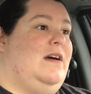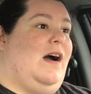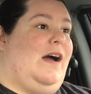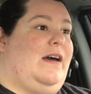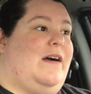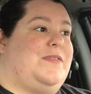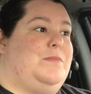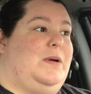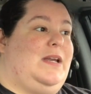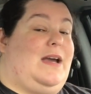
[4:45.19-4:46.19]
I got the
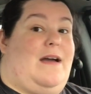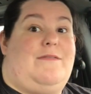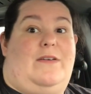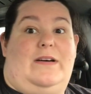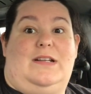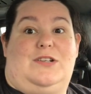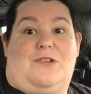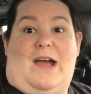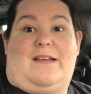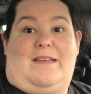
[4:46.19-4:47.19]
money, I finally
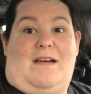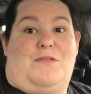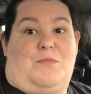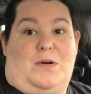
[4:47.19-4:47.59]
tracked down